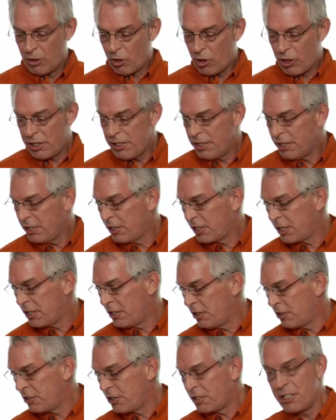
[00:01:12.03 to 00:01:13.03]
Or you can
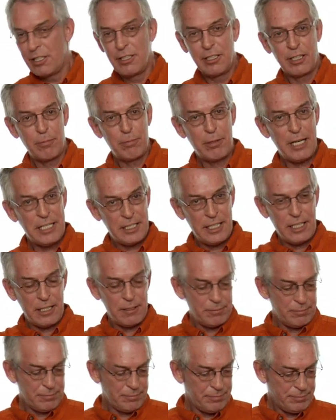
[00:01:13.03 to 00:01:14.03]
use compressed
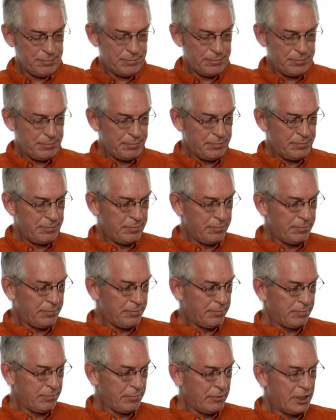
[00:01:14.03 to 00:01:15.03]
air.
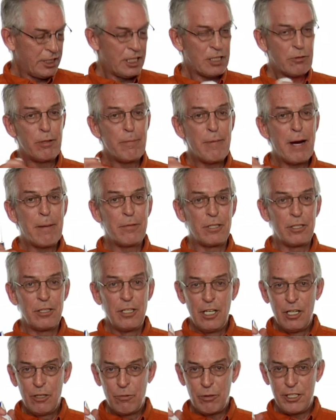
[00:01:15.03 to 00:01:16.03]
Just
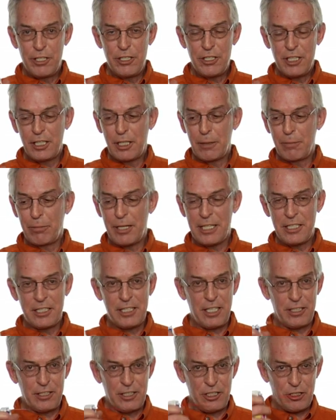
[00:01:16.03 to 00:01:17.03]
remember, when you're using
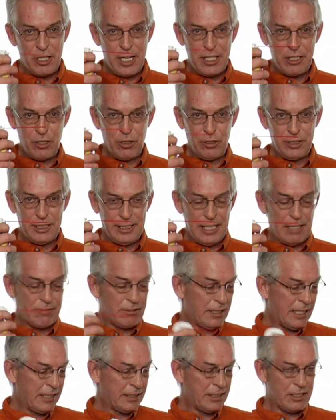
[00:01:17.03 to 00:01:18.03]
compressed air, to try to hold it
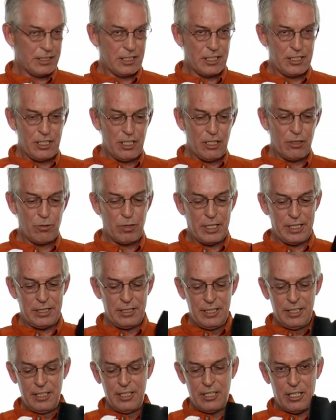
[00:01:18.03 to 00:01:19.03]
level like this, because you don't
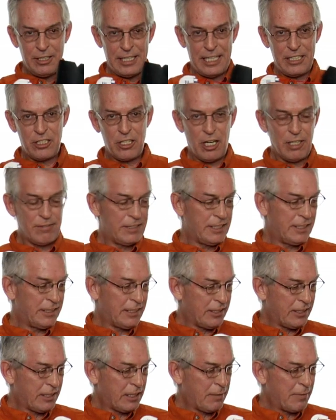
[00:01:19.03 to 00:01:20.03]
want all that solvent in
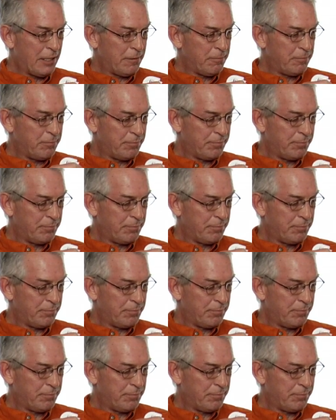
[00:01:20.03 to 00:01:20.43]
there to come out.